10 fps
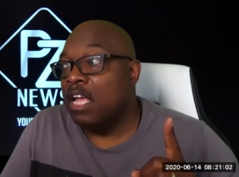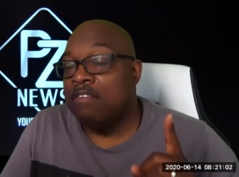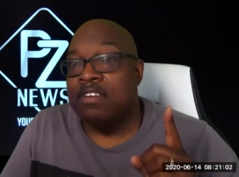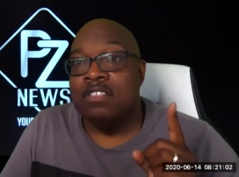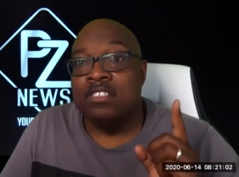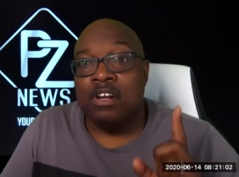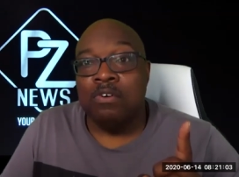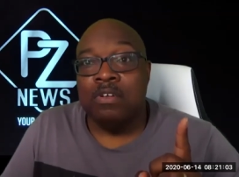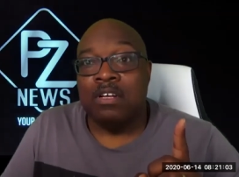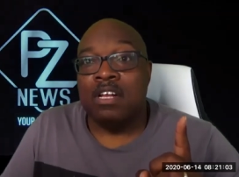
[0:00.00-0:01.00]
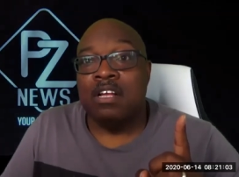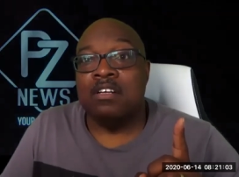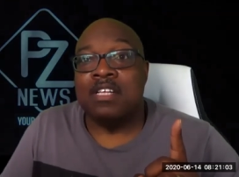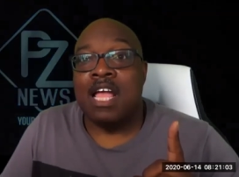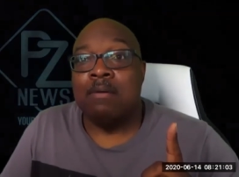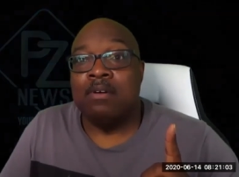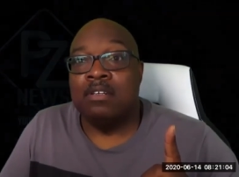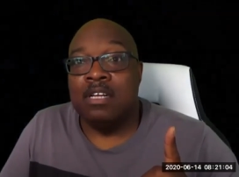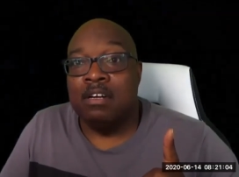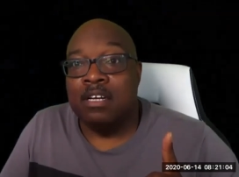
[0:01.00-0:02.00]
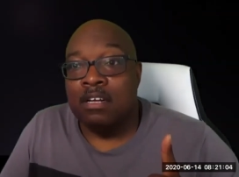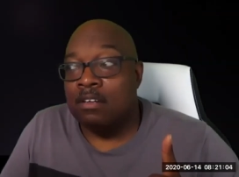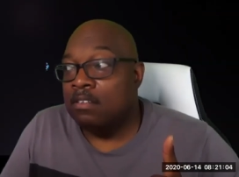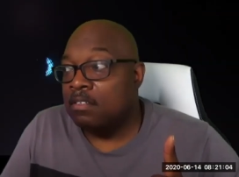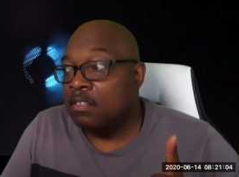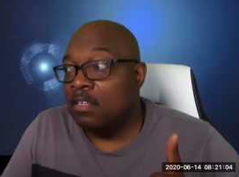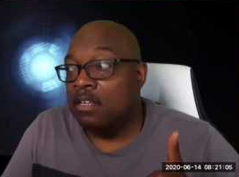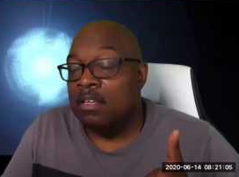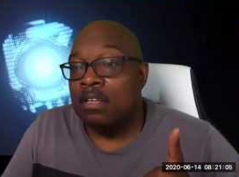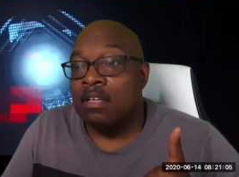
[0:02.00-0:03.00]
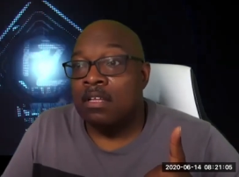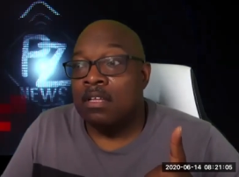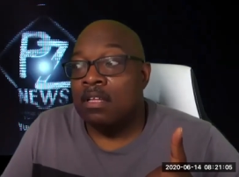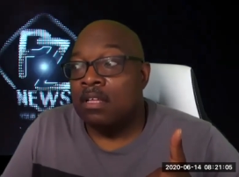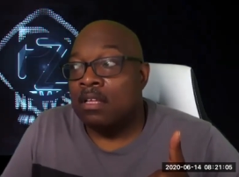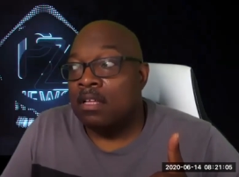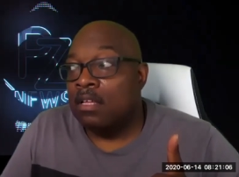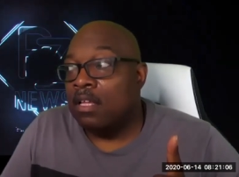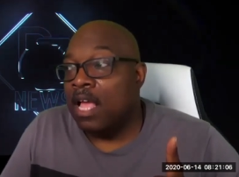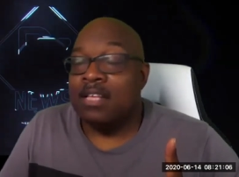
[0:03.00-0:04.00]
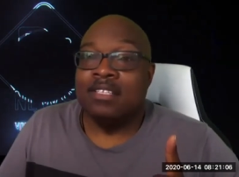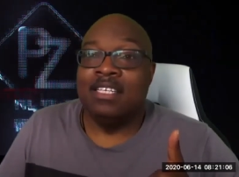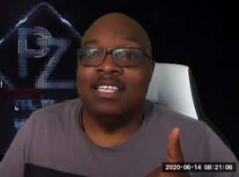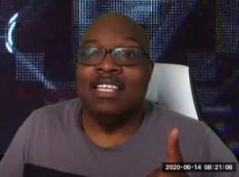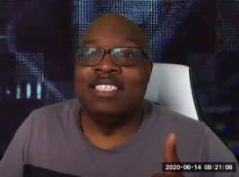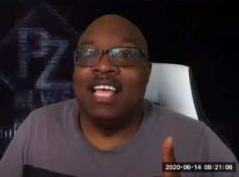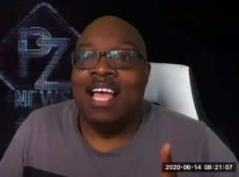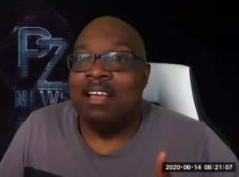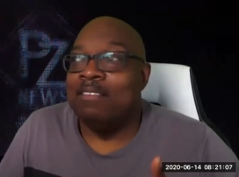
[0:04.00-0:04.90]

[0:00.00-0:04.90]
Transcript: Every show, you're gonna hear a timer. Here it goes. Actually, it didn't time.